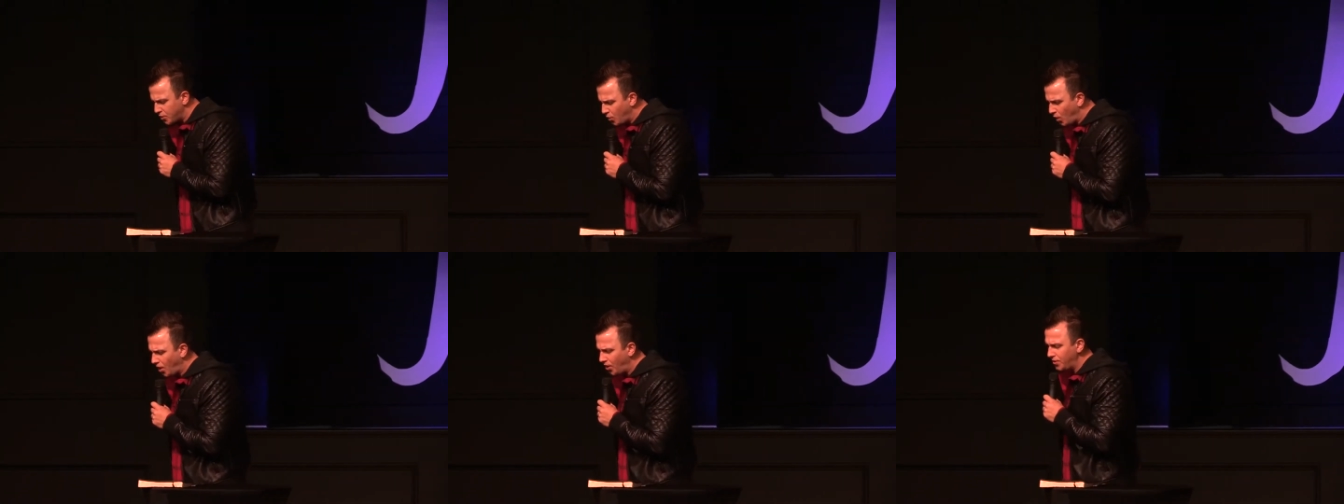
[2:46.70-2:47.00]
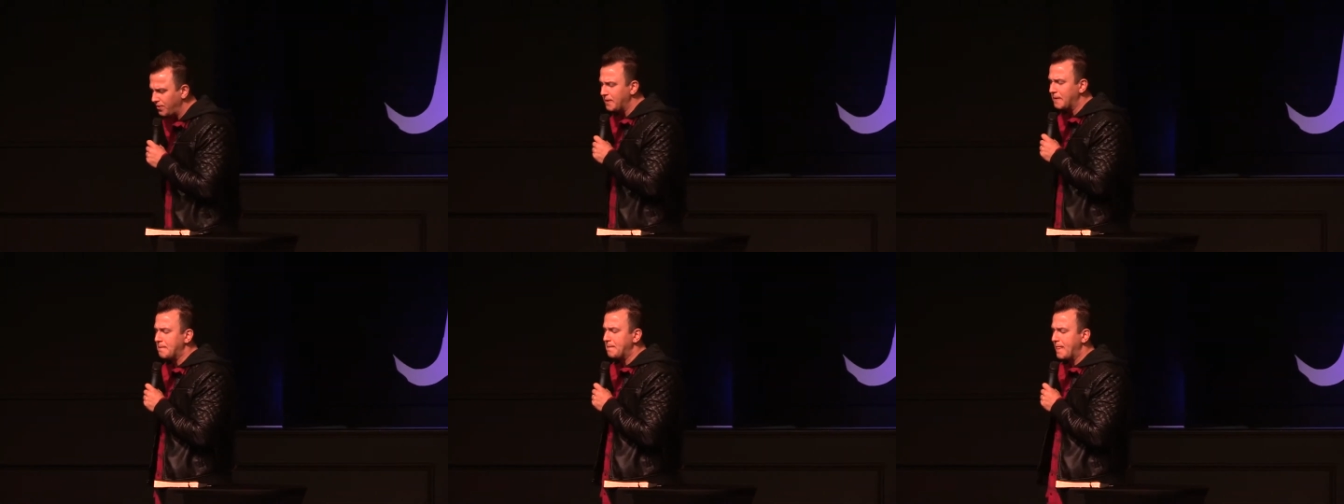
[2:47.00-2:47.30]

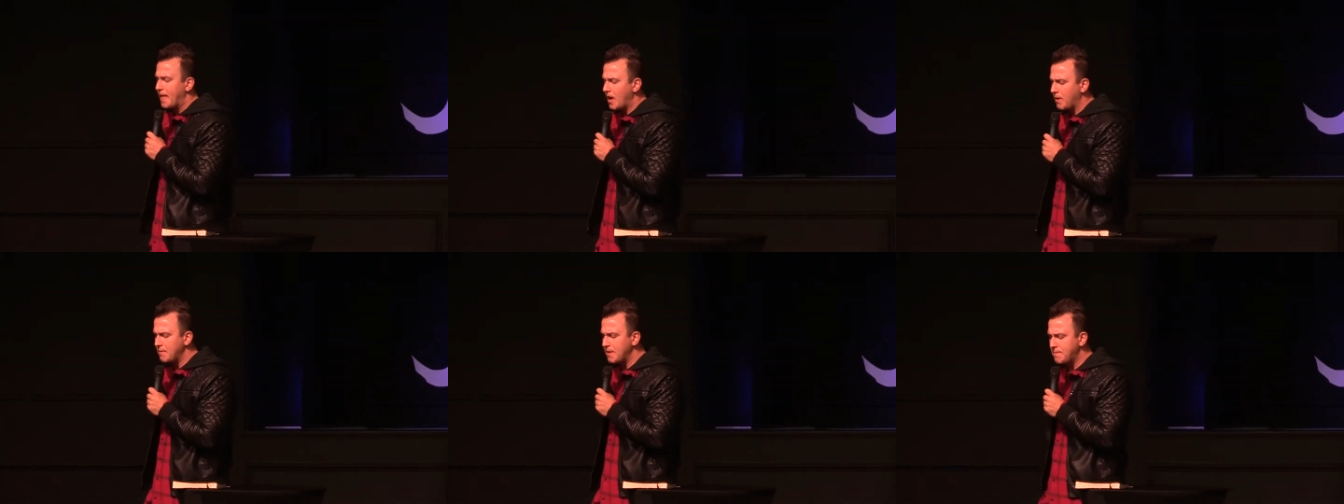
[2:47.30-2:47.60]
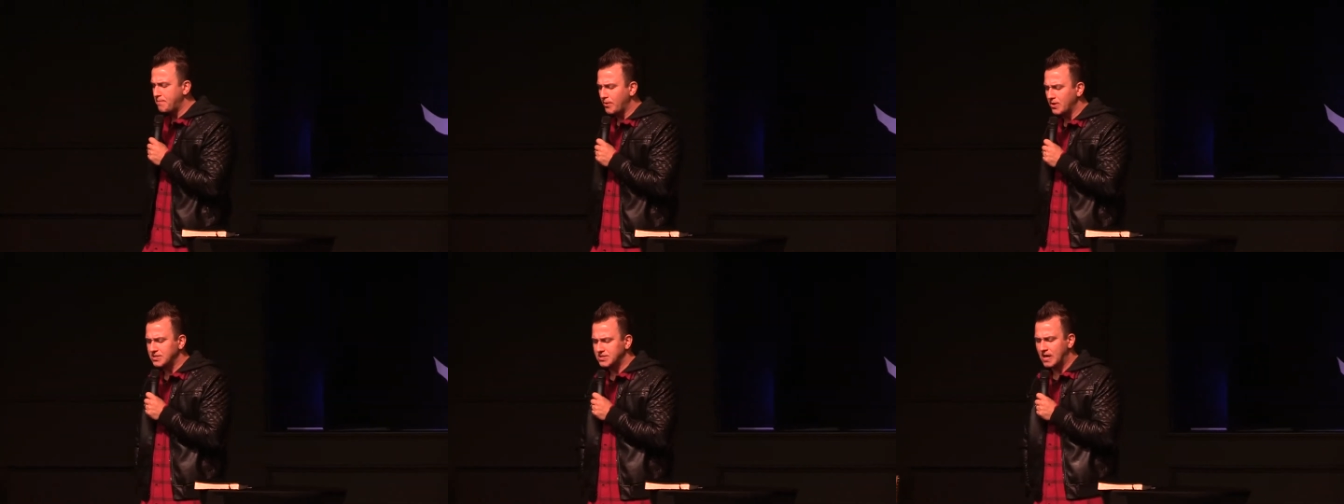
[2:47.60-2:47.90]
word. Help me
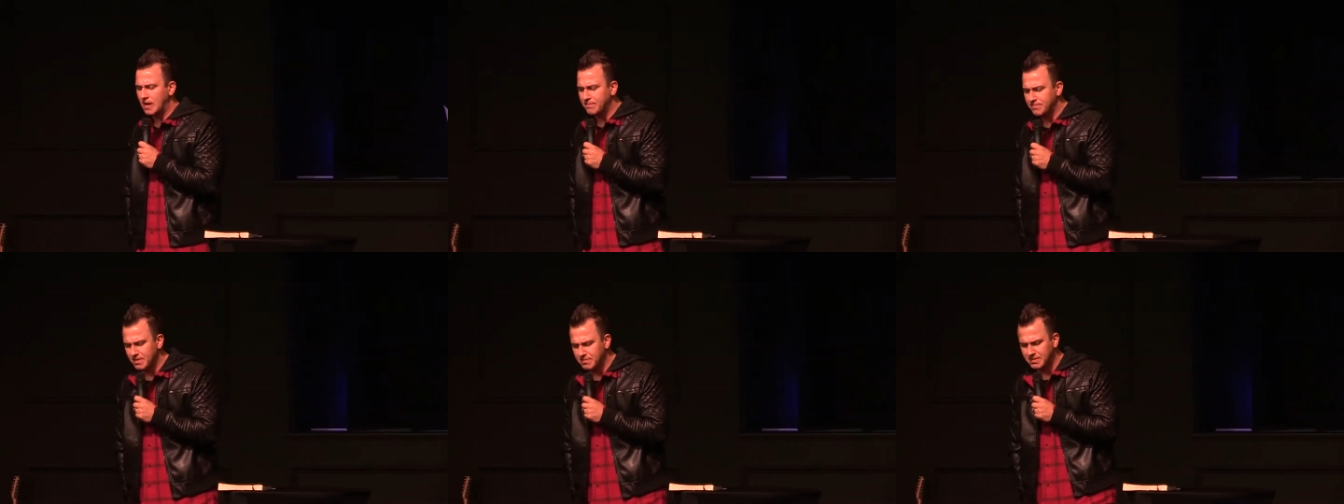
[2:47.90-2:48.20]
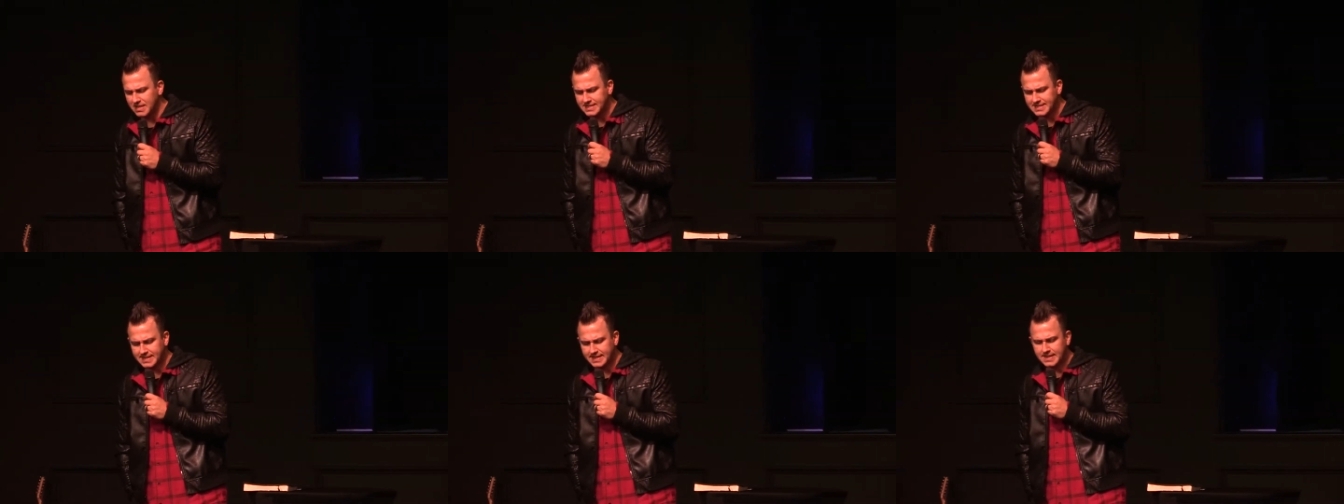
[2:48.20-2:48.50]
preach. Help them
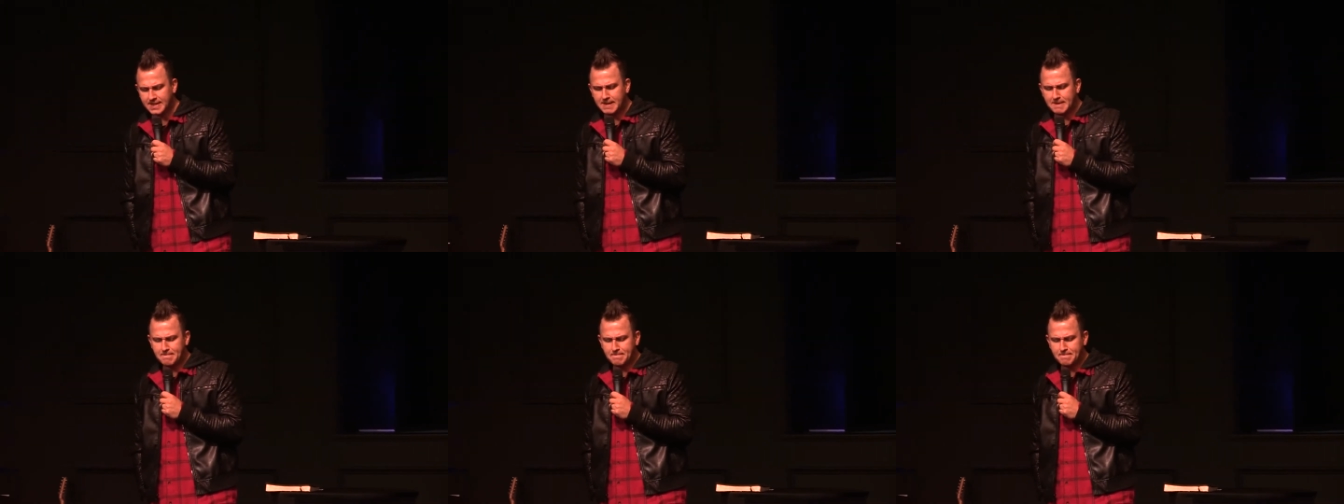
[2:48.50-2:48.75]
listen.